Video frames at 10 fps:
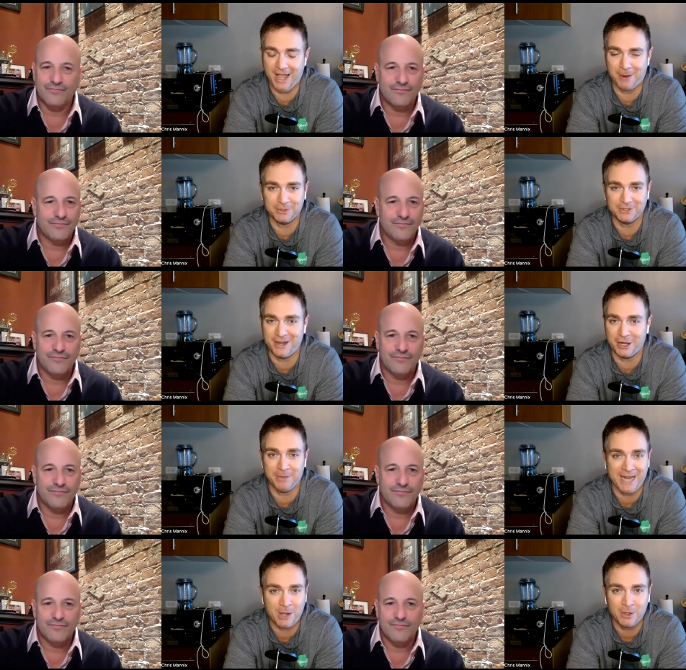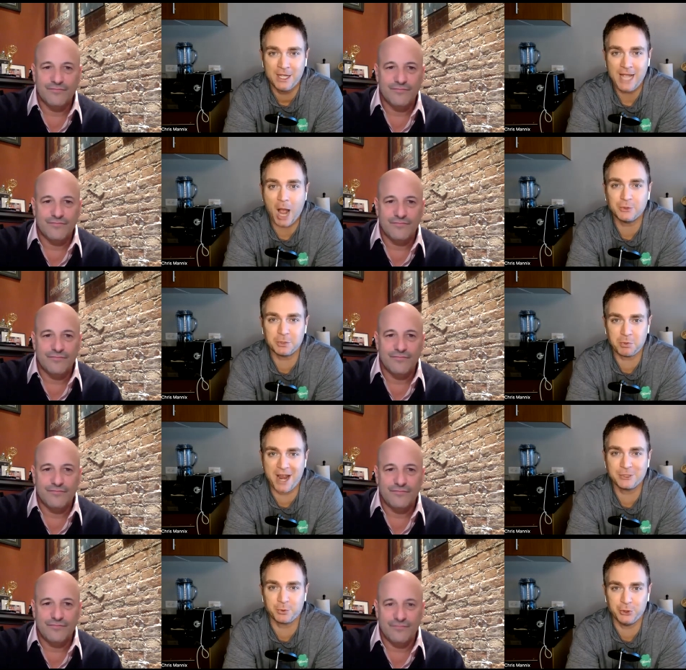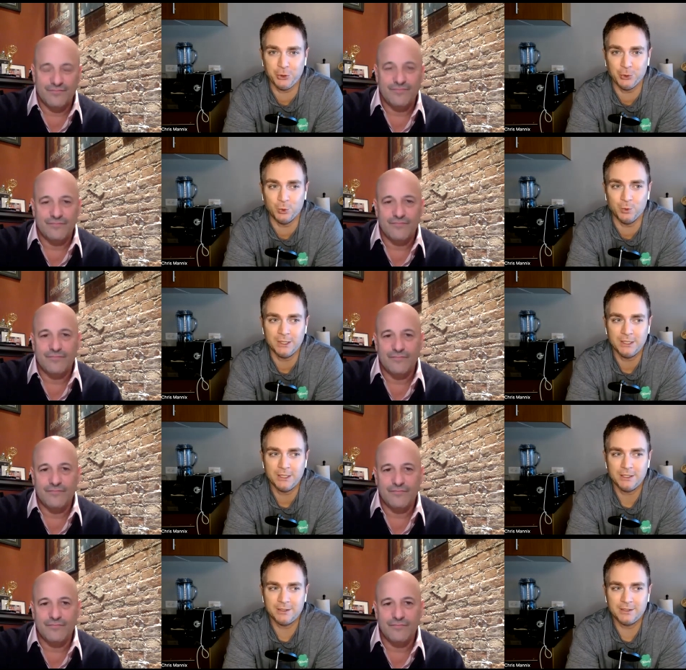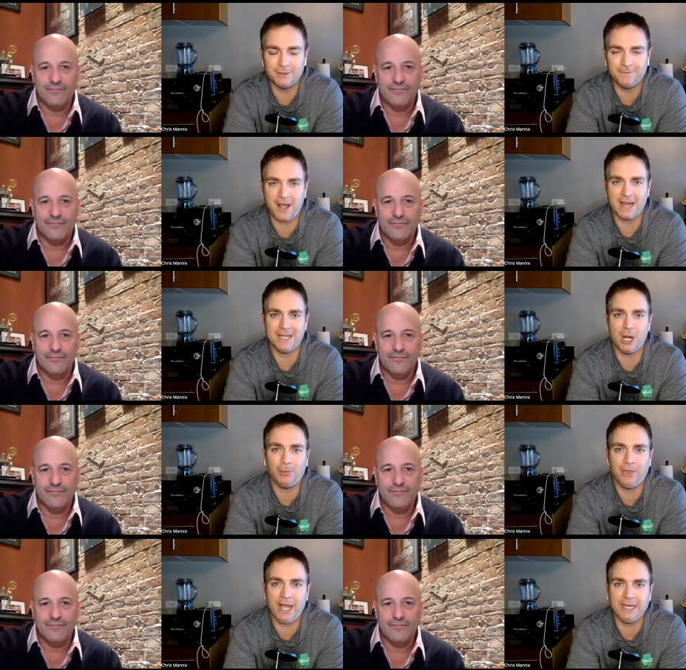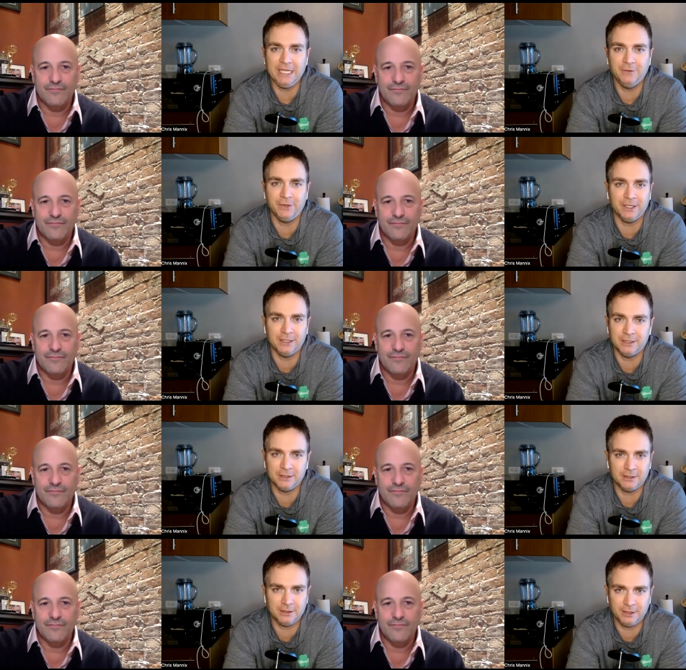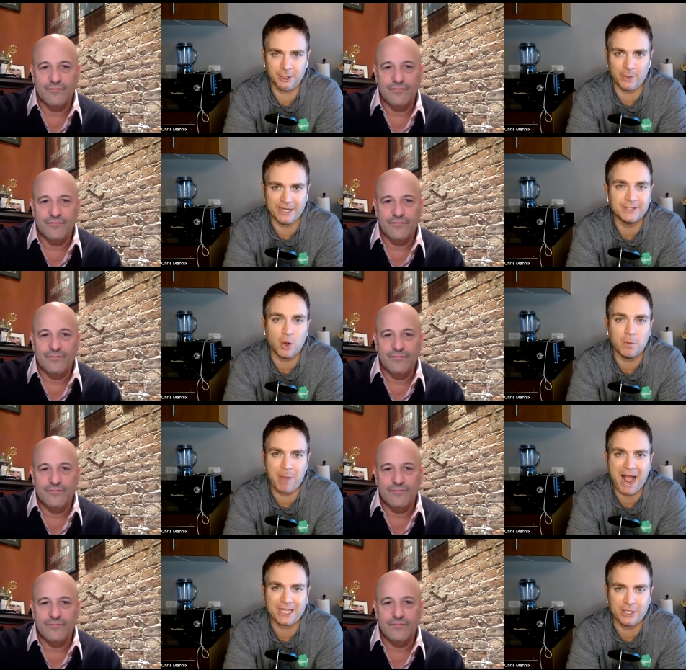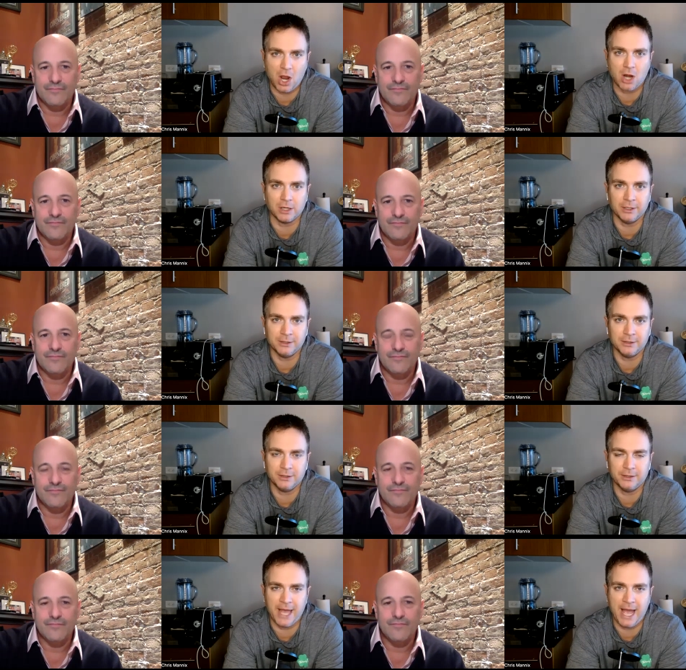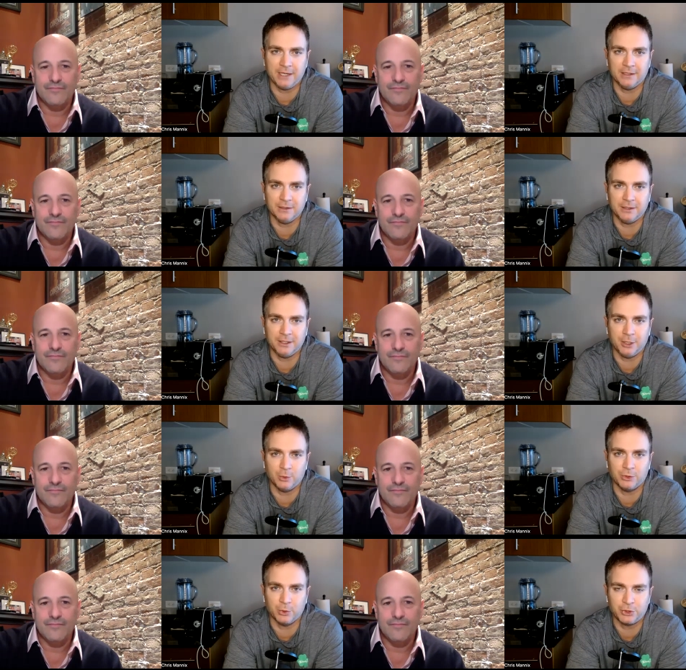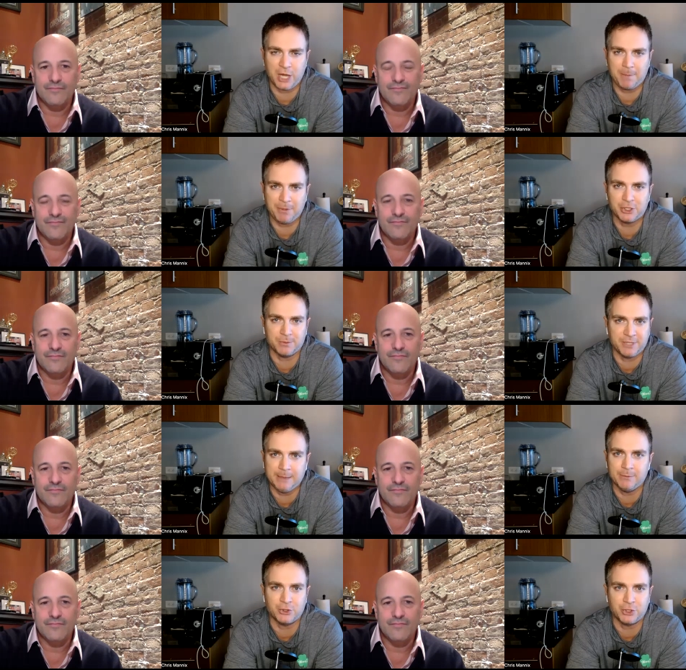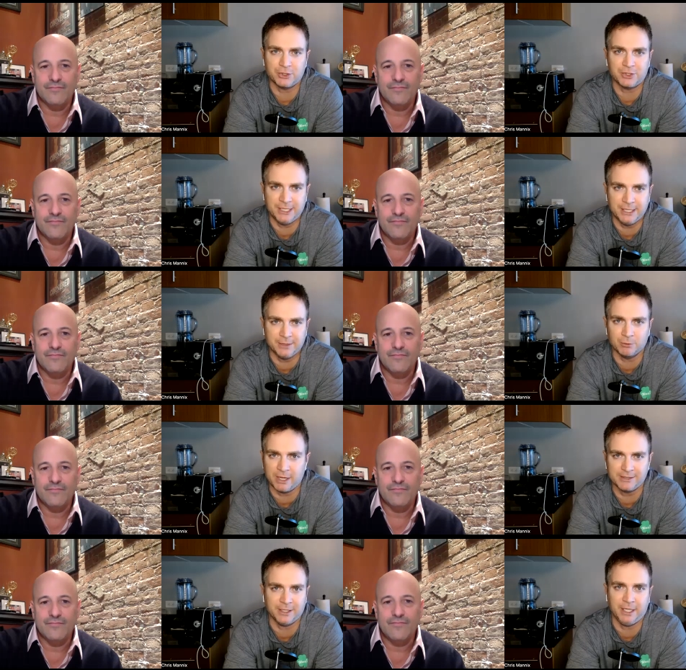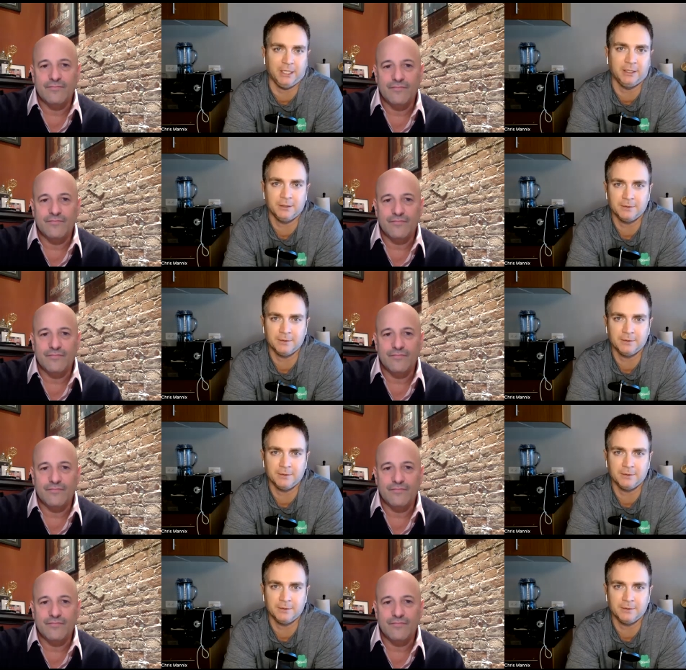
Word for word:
Speaker 1: that was there. I mean, how how surprised were you to find out that even, you know, in his own backyard, that, you know, those championship teams just didn't resonate?